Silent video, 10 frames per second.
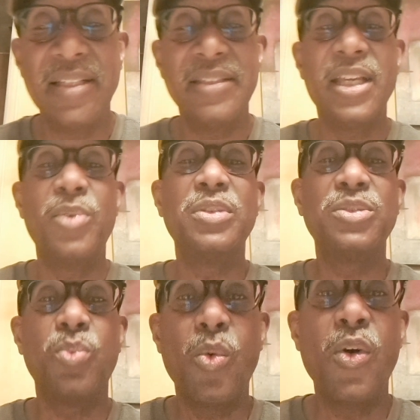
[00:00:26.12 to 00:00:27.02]
that was
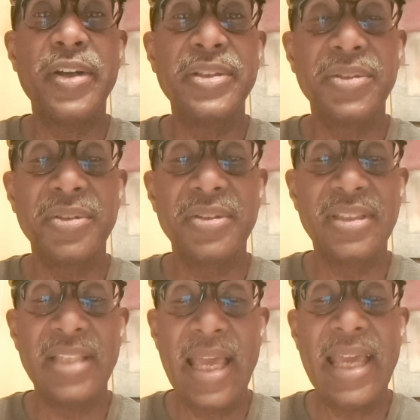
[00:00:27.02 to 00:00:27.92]

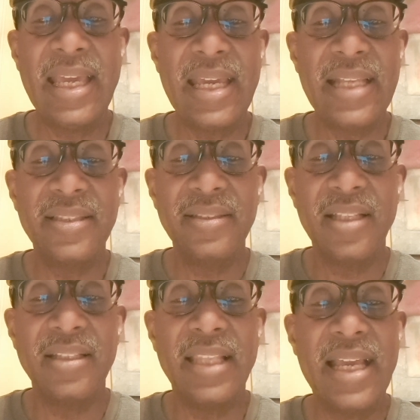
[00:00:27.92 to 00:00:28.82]
warriors, and
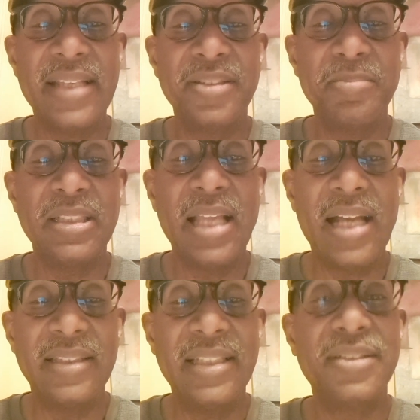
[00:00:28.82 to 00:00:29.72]
last but
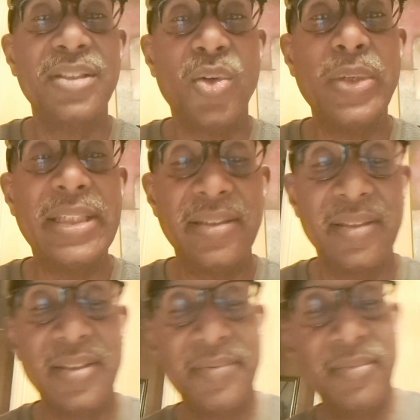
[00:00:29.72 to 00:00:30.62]
not least, queens.